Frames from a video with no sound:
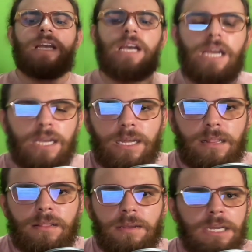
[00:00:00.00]

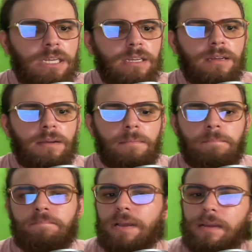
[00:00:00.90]
And
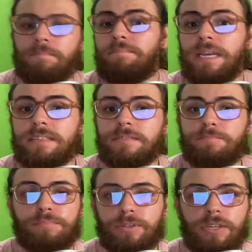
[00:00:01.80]
Best
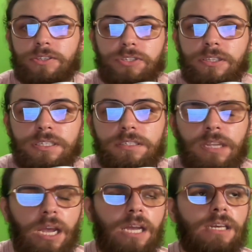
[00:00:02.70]
Production
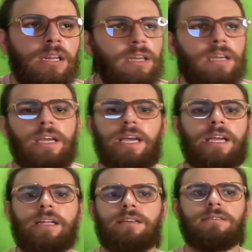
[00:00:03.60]
Design
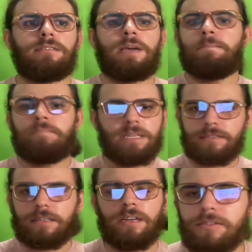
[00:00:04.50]
and
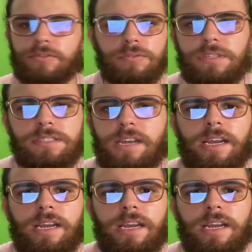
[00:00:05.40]
Best Costume Design.